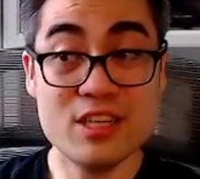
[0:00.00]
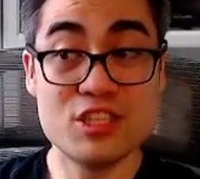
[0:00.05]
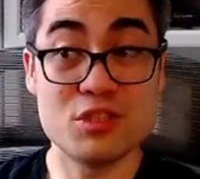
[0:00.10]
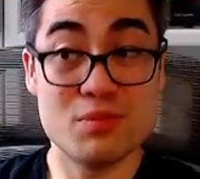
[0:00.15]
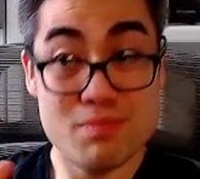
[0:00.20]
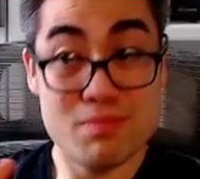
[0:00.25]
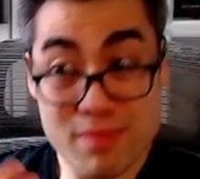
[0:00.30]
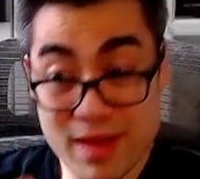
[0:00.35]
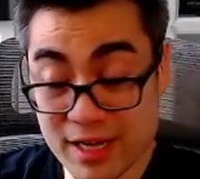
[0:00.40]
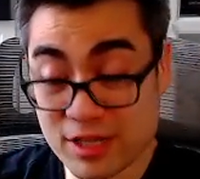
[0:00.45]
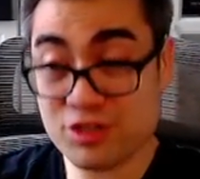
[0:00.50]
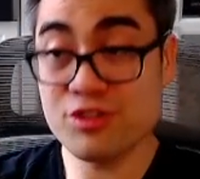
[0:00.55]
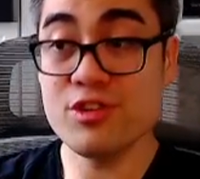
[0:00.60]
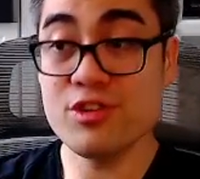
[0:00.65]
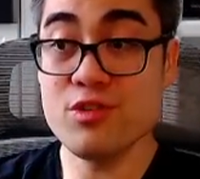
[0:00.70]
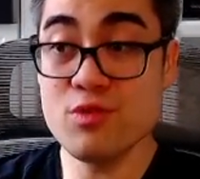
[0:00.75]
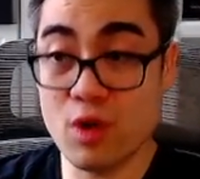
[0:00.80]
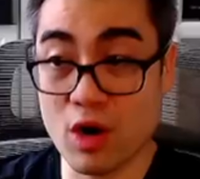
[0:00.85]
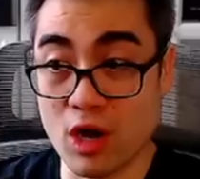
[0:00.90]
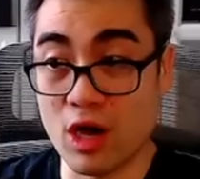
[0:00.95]
Just make sure
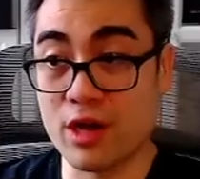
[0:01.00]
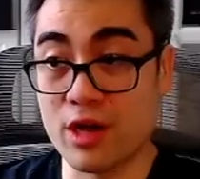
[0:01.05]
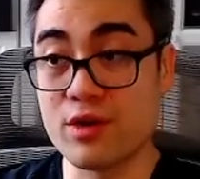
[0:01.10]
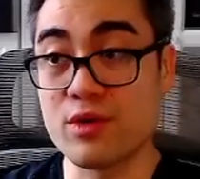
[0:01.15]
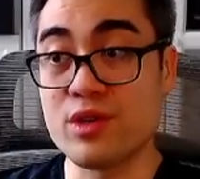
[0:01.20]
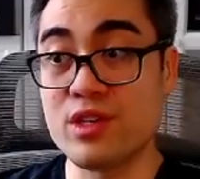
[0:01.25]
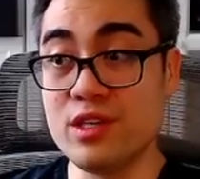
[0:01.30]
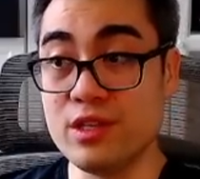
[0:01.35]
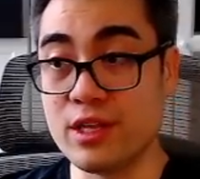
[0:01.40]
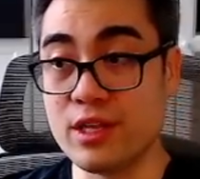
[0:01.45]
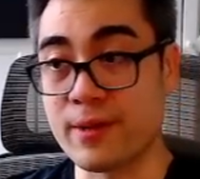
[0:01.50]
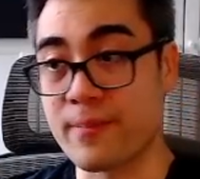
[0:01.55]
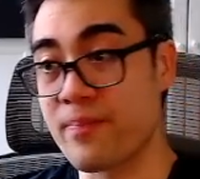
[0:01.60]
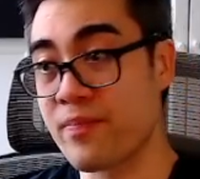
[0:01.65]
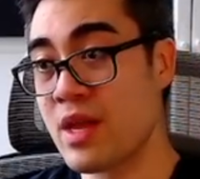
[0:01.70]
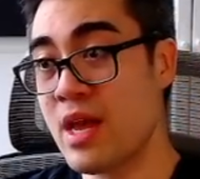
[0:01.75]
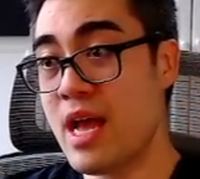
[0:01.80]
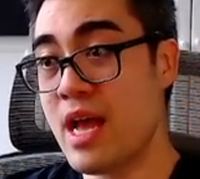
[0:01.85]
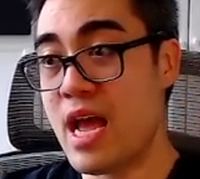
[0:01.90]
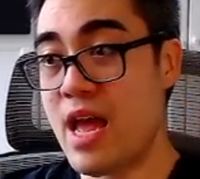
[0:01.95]
you are auto healing.
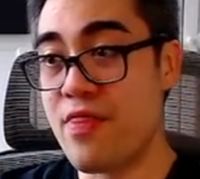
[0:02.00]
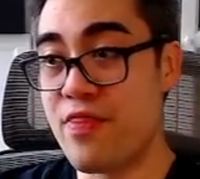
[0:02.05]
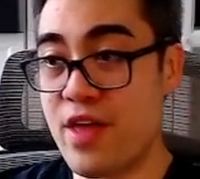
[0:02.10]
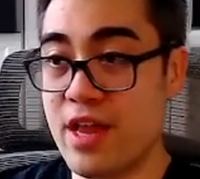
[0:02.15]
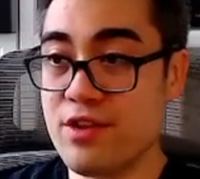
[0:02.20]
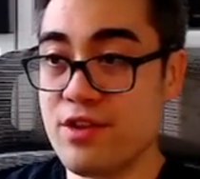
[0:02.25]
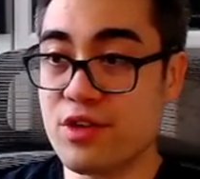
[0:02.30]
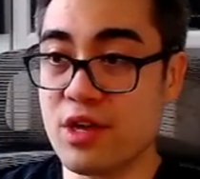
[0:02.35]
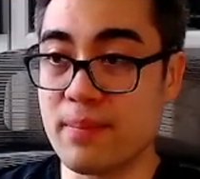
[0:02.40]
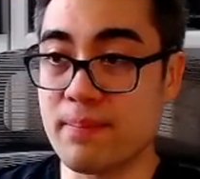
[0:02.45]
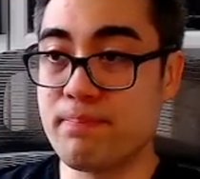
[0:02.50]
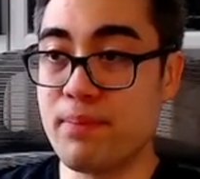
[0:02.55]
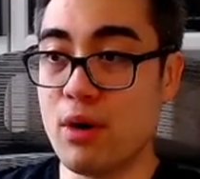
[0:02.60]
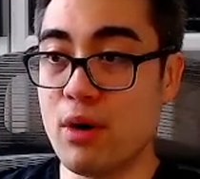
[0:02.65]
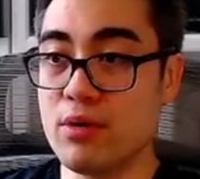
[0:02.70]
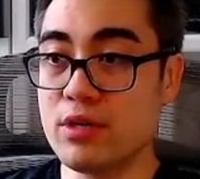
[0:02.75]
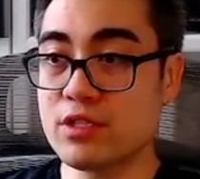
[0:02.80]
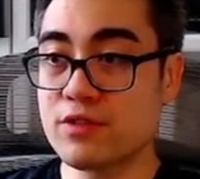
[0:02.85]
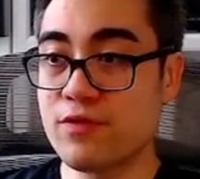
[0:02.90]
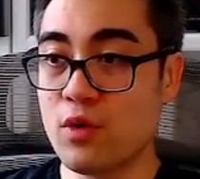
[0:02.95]
And then you get
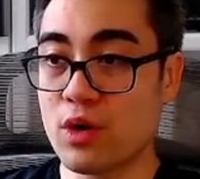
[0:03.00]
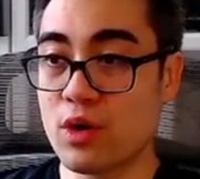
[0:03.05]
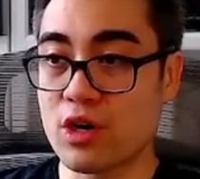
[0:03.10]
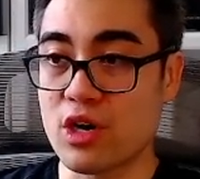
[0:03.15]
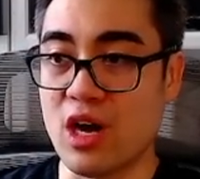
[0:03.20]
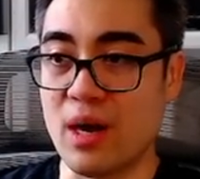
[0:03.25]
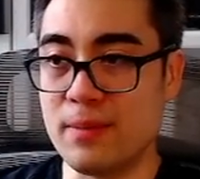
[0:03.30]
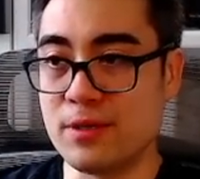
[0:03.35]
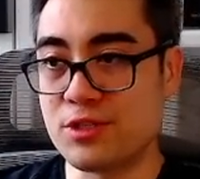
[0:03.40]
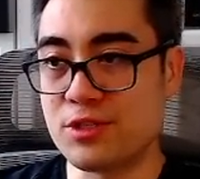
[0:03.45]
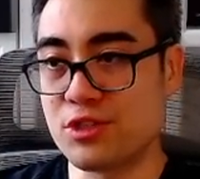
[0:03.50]
bonus 4 combos,